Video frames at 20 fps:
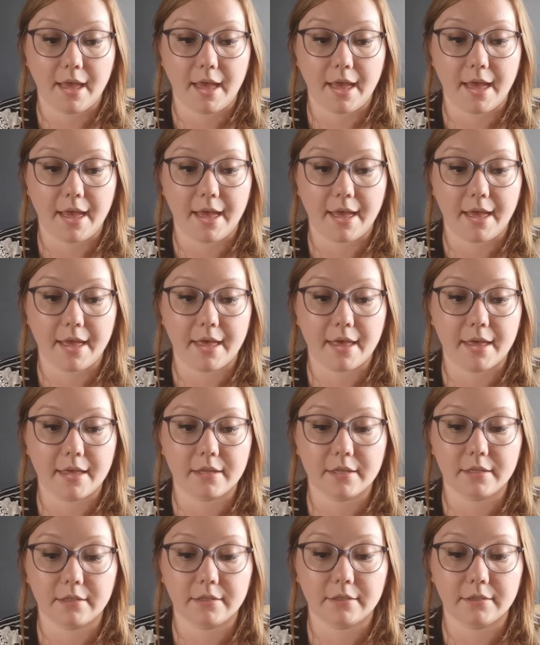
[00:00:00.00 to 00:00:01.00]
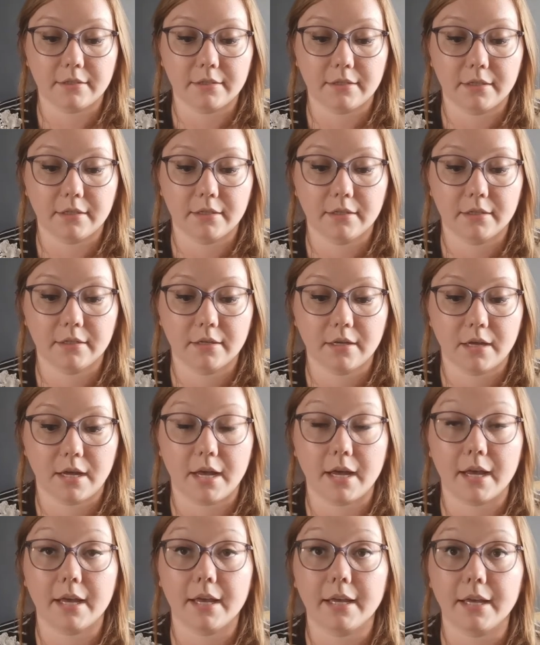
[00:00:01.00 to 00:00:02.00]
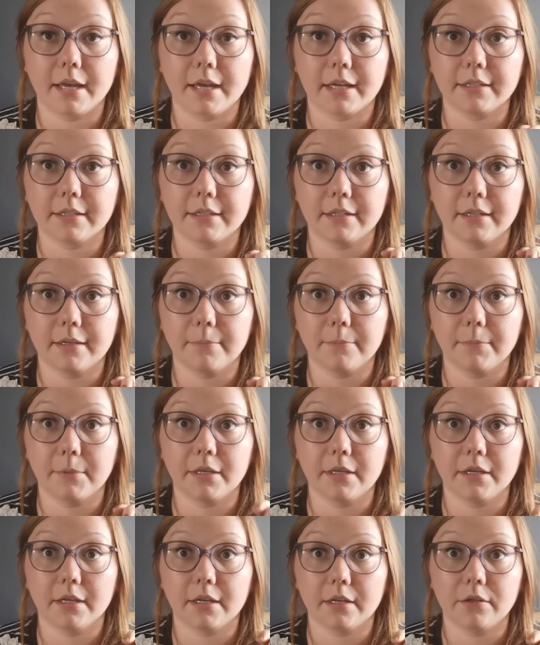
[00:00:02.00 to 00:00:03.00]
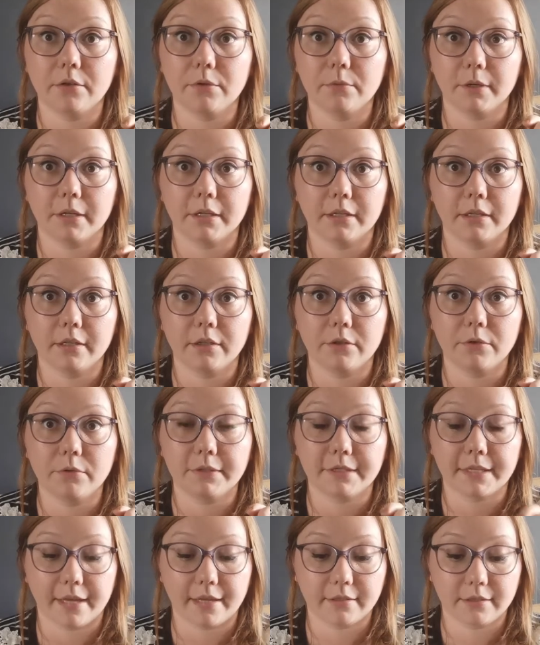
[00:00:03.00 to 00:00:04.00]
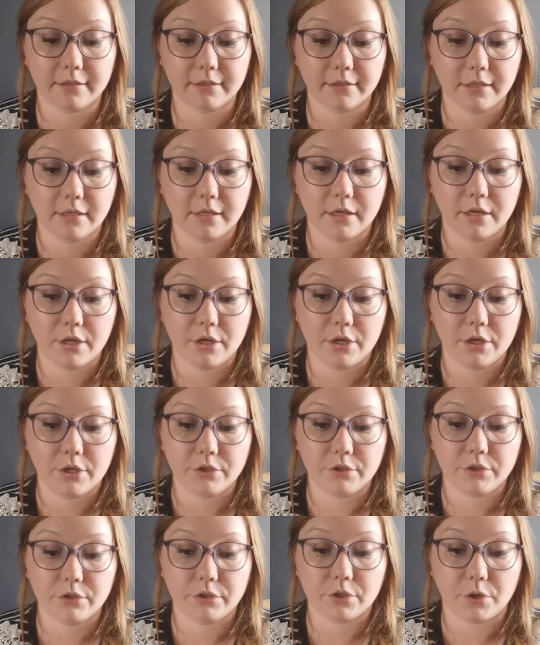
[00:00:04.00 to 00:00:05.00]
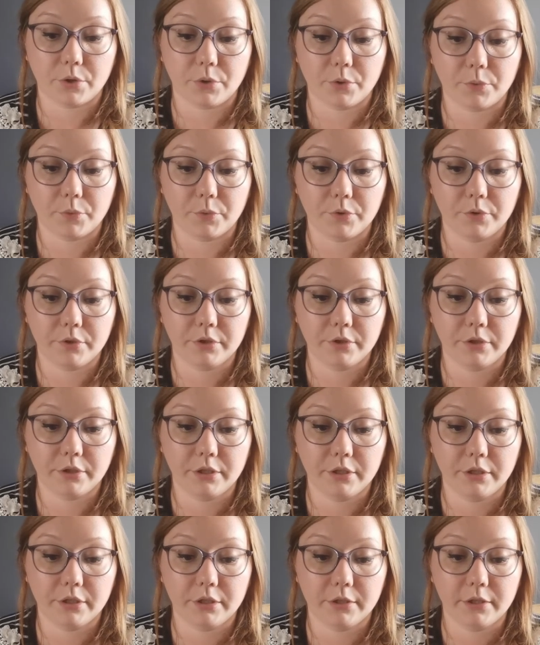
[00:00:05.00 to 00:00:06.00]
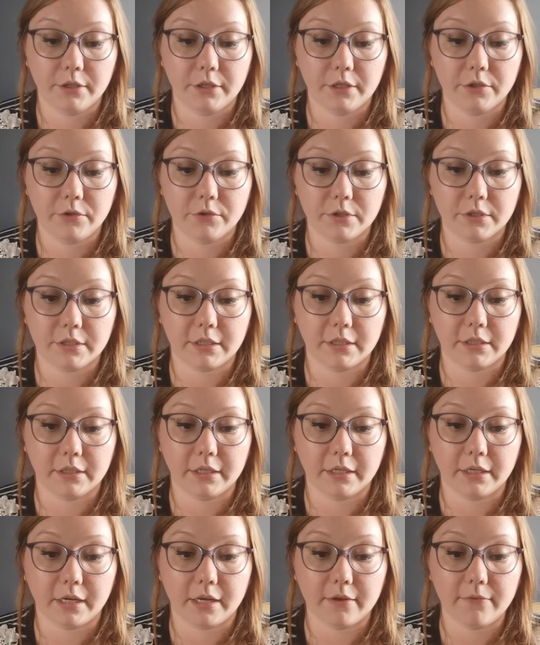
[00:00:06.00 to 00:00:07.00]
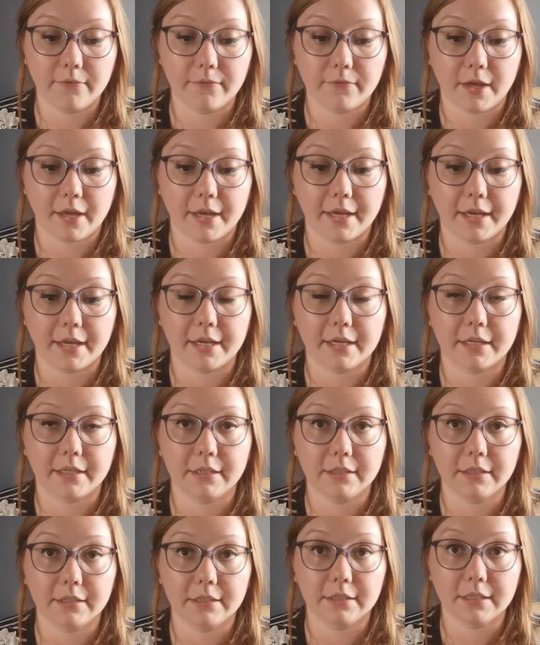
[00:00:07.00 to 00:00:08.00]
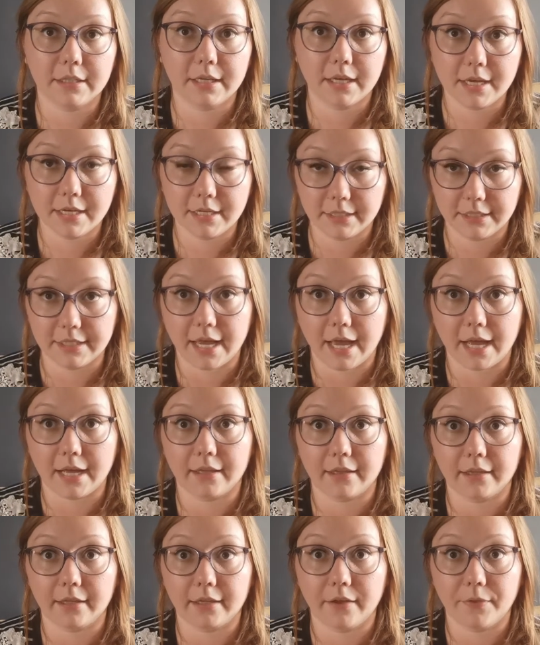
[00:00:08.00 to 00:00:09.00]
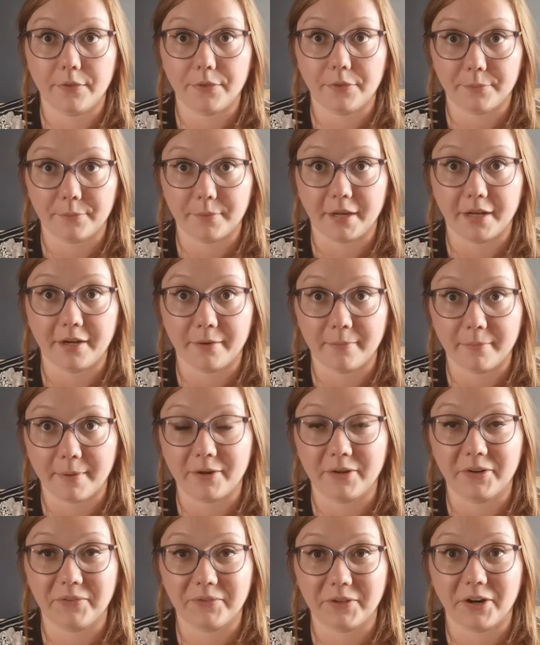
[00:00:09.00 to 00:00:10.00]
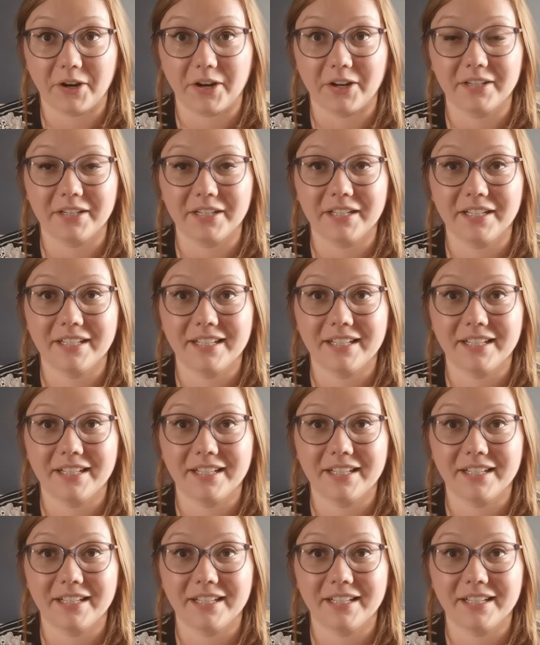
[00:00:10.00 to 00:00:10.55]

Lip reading: And I had to knit B a new set. So interestingly enough, I had exactly the right amount of yarn,